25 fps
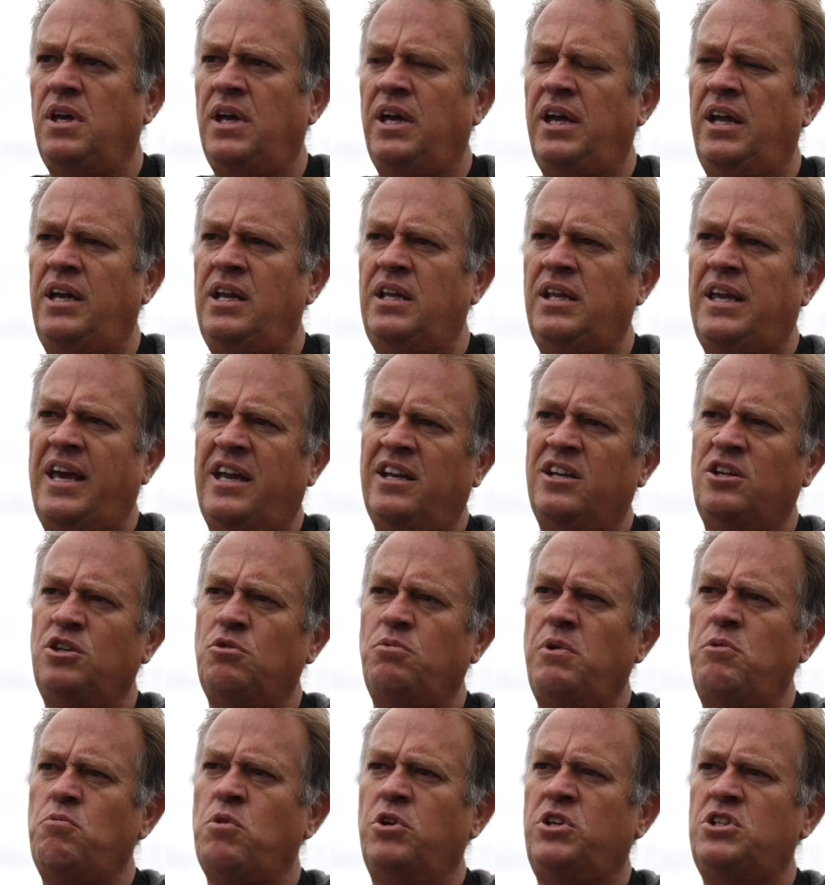And in
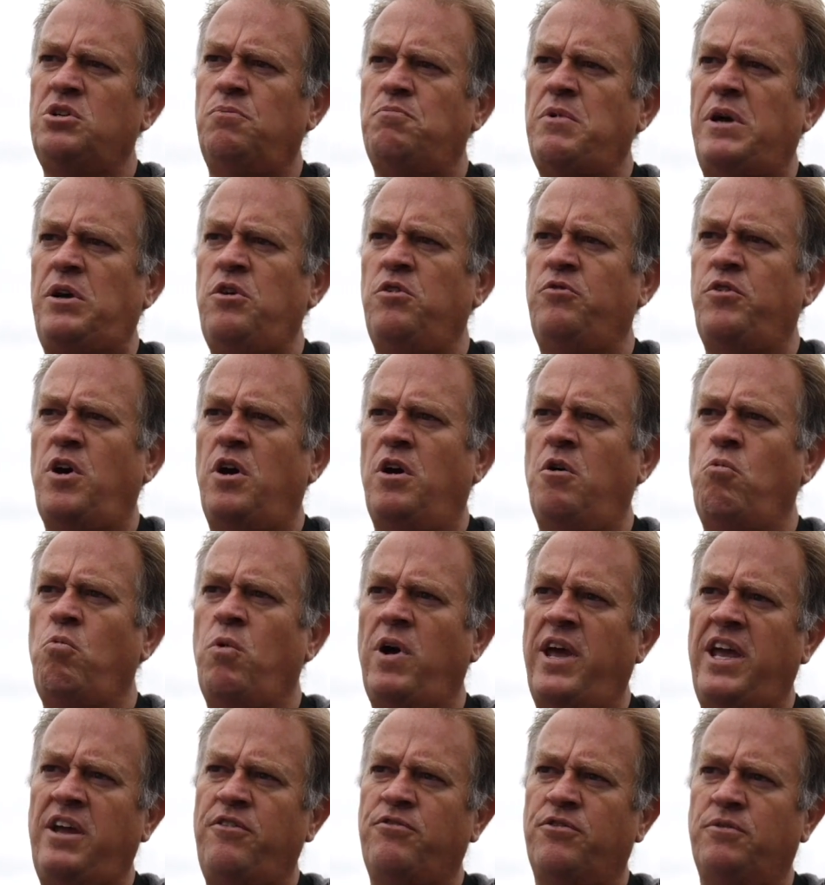Canada, we want to move
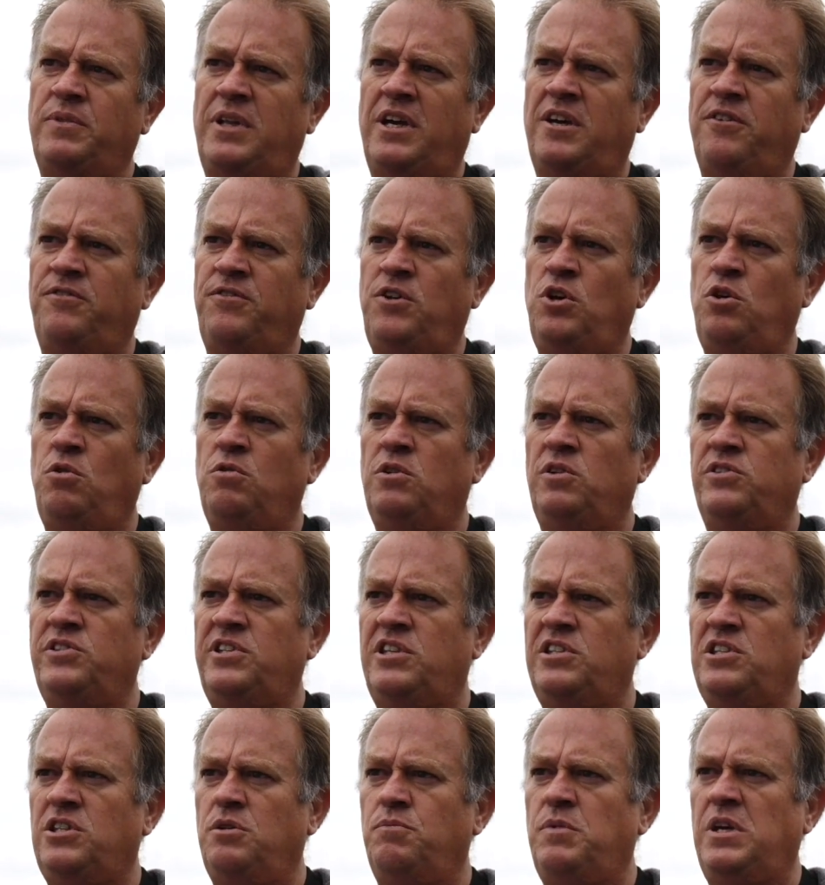away from that feudal
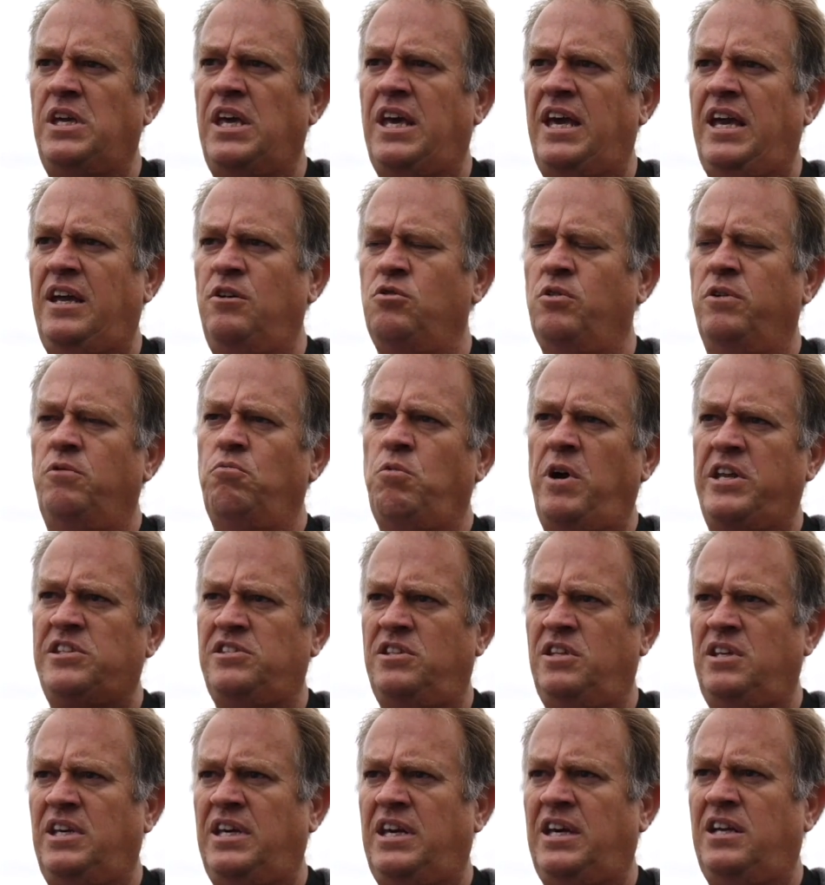system again, or in
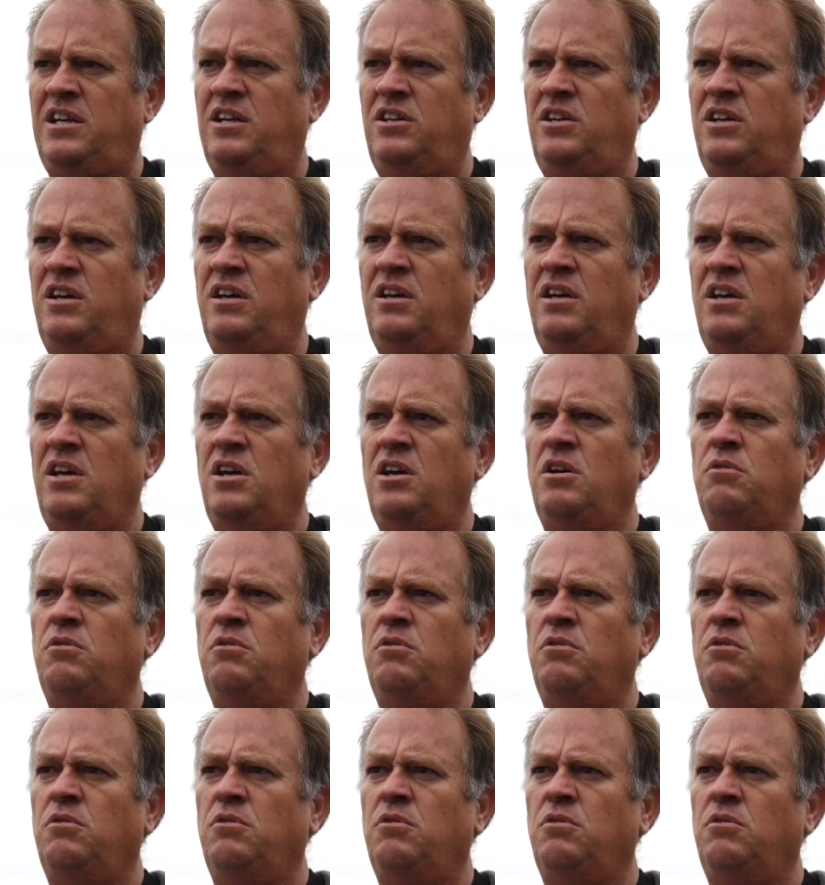Western Canada,